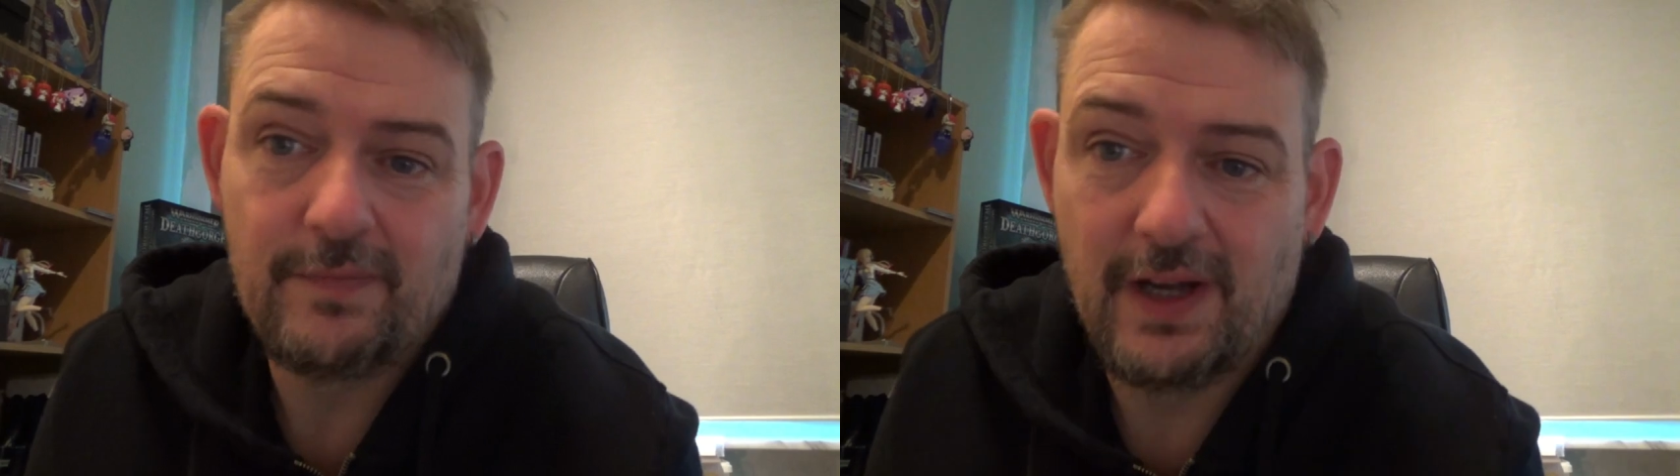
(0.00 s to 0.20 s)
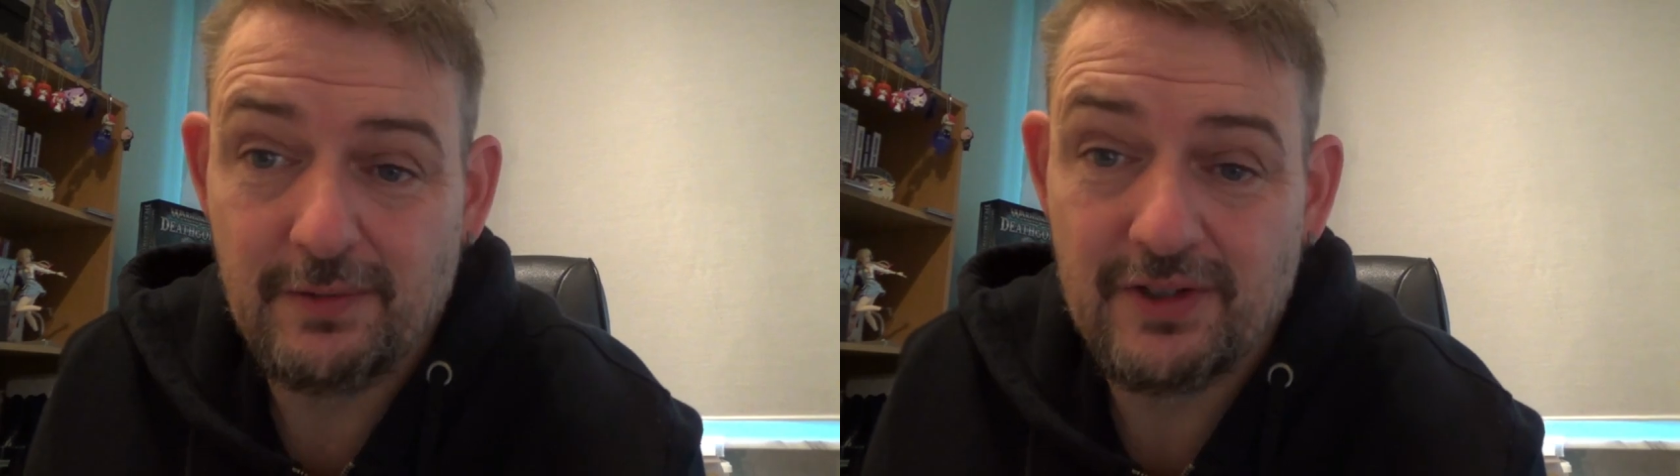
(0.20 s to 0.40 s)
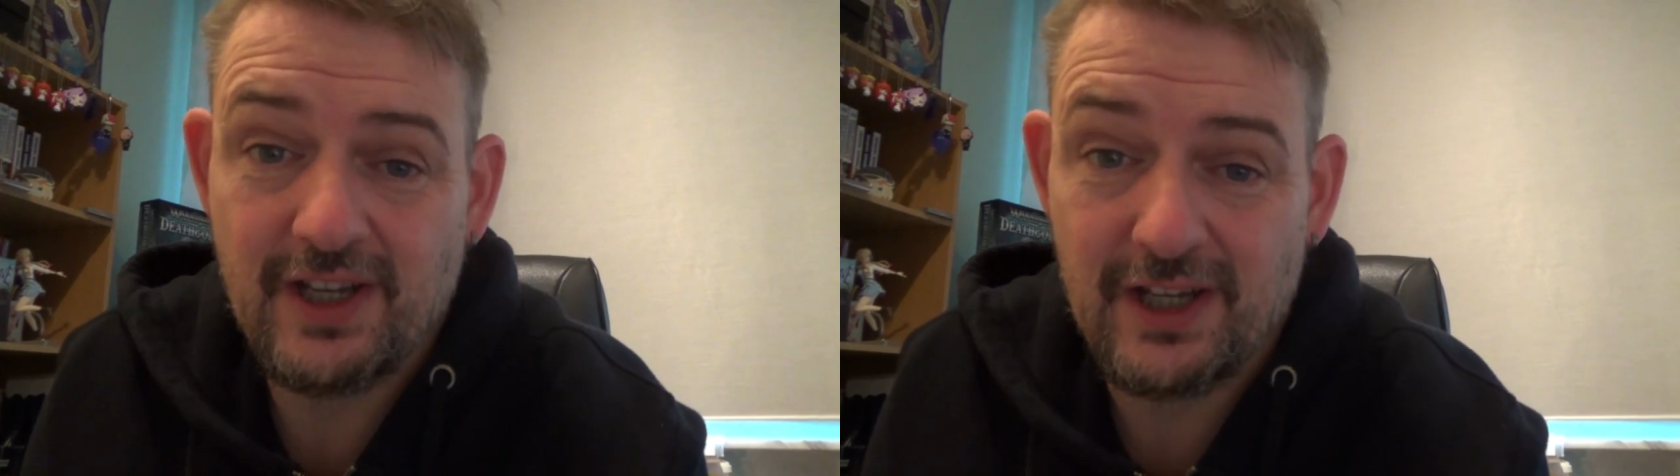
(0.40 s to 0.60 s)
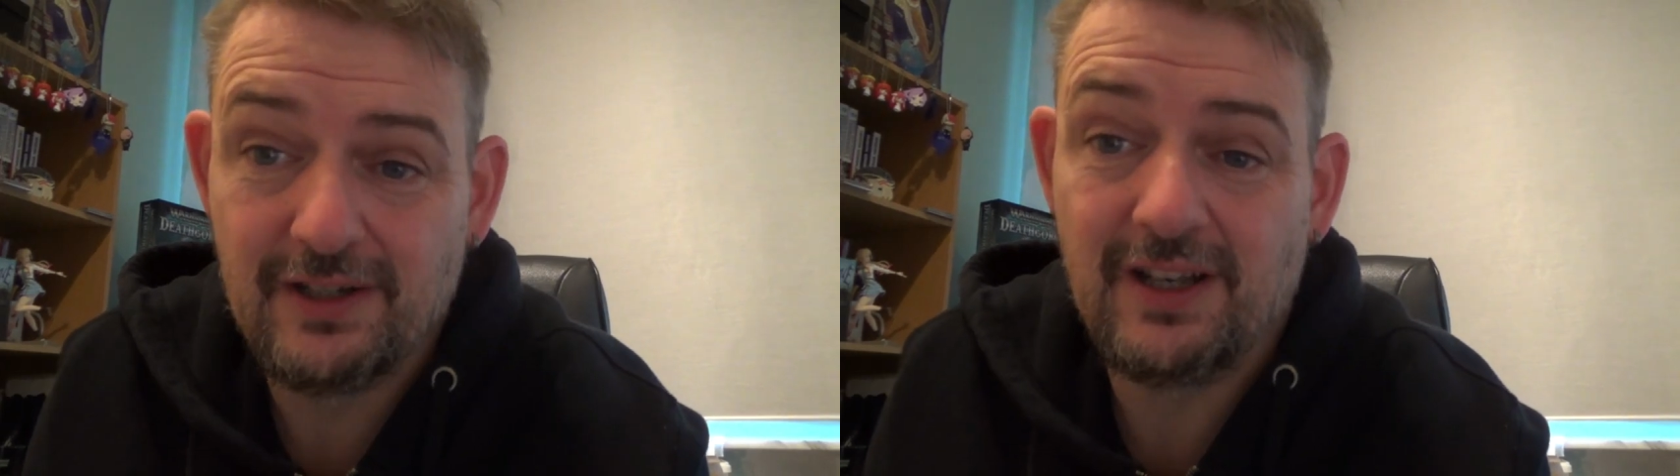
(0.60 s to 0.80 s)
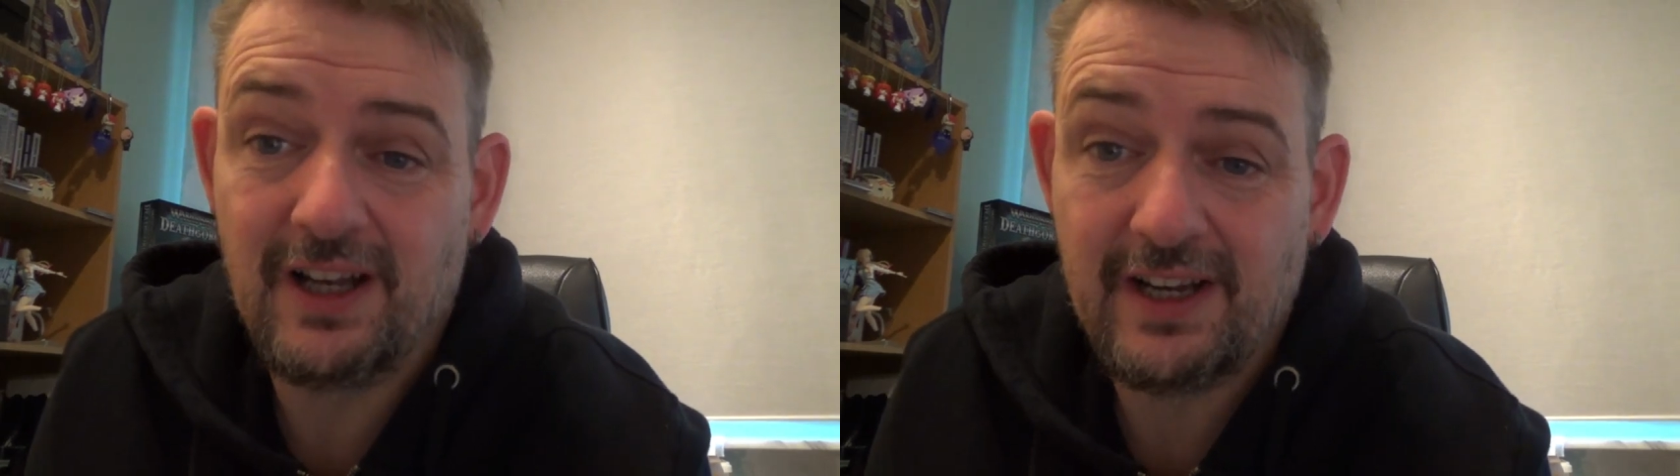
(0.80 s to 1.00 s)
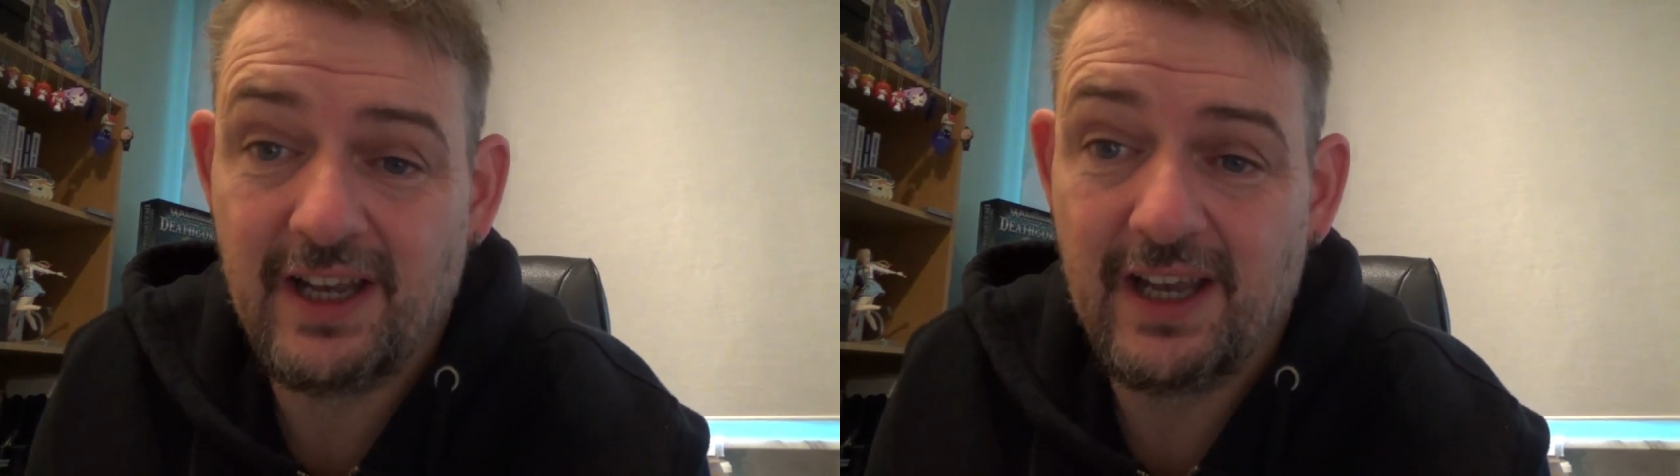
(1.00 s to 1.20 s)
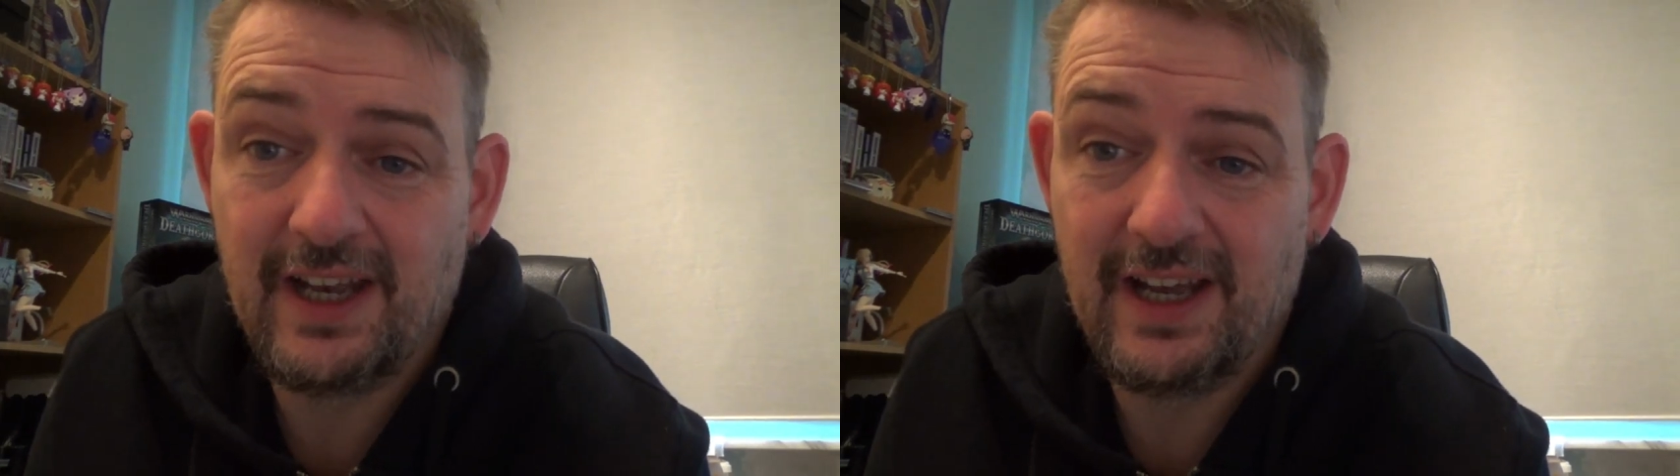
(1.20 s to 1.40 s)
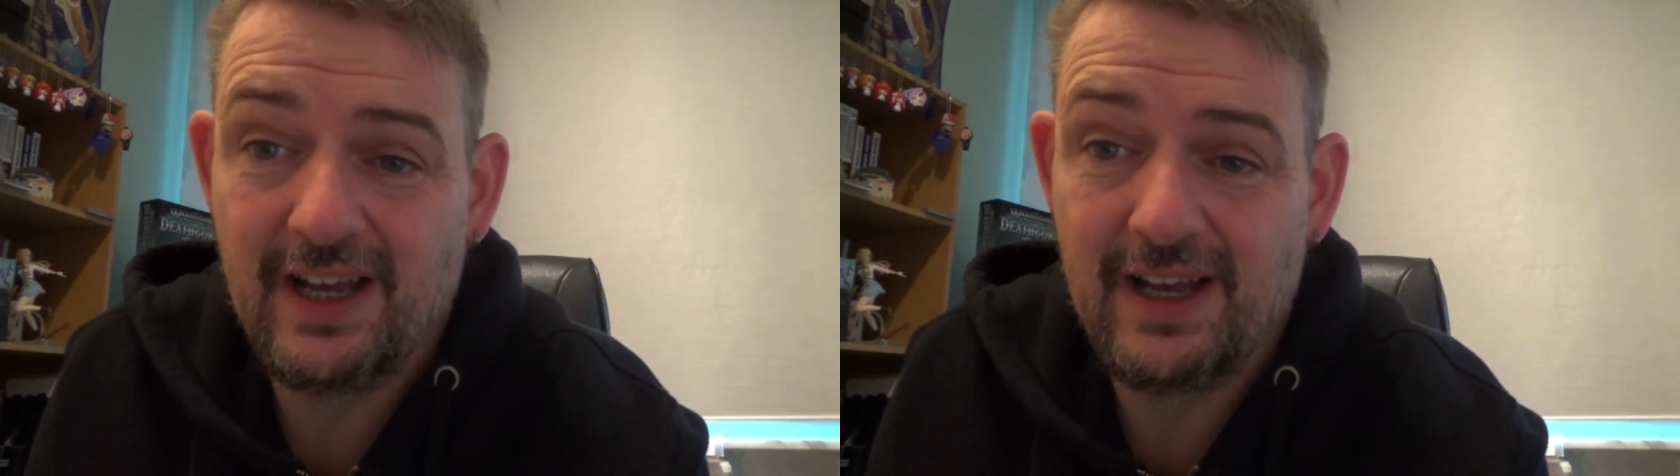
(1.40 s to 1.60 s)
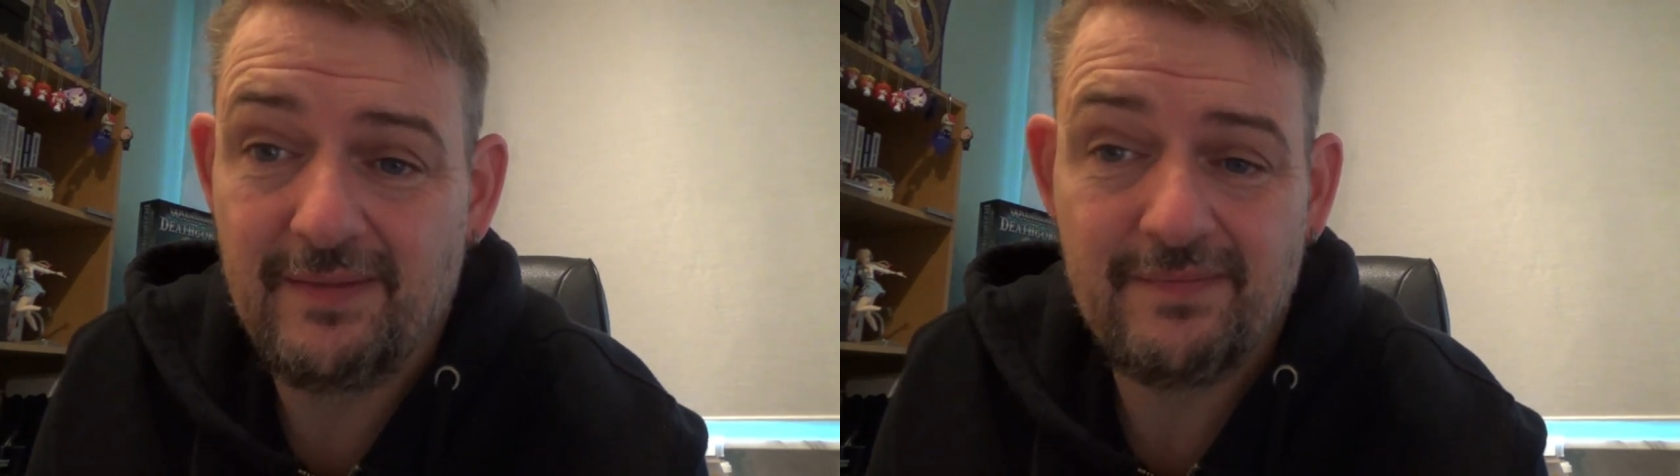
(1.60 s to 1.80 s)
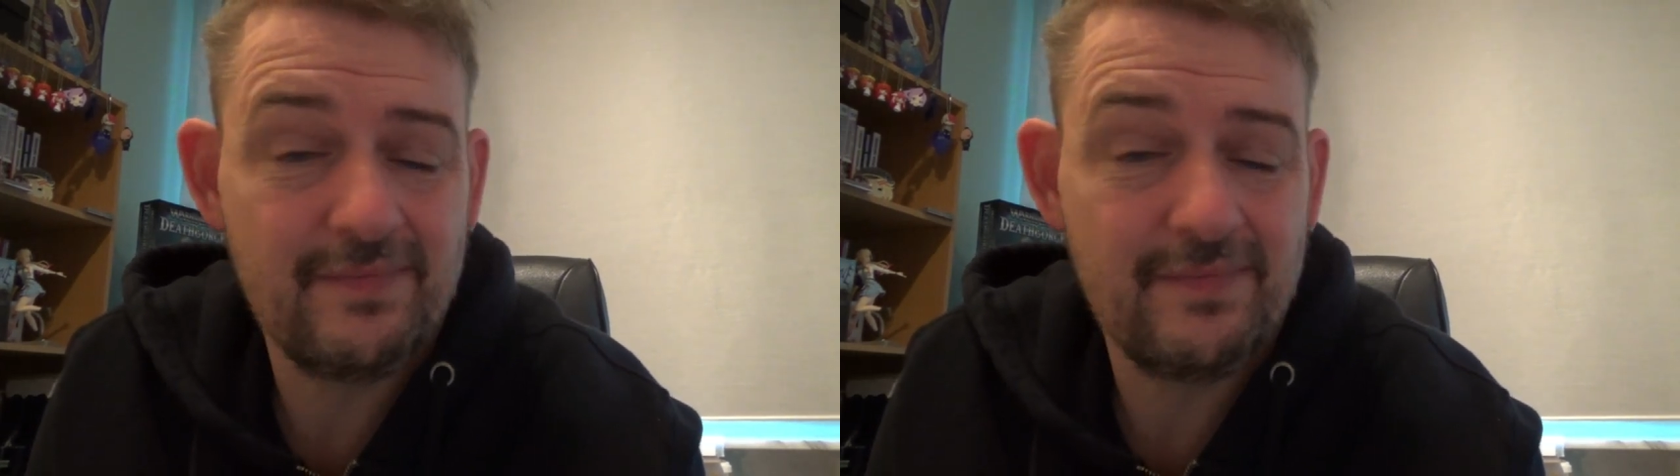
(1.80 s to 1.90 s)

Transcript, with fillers: I would say good luck and uh,